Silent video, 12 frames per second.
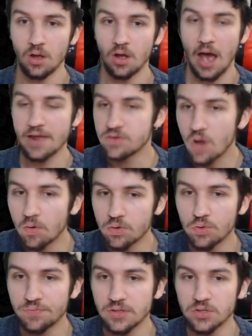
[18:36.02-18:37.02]
I don't
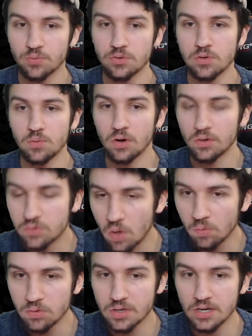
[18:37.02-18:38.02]
know if that's a real word.
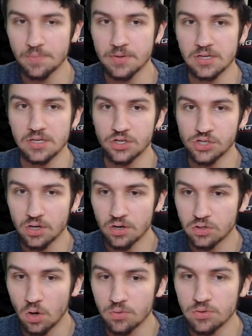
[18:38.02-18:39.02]
Don't look it up in a dictionary.
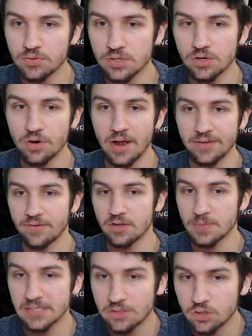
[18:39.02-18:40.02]
Don't use it in your
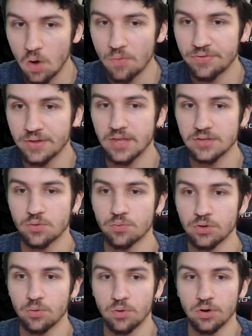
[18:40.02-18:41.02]
essays because I don't think that's a
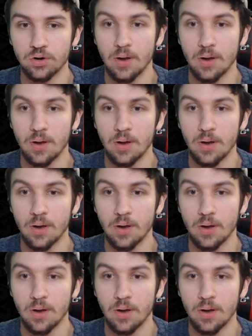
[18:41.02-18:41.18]
real word.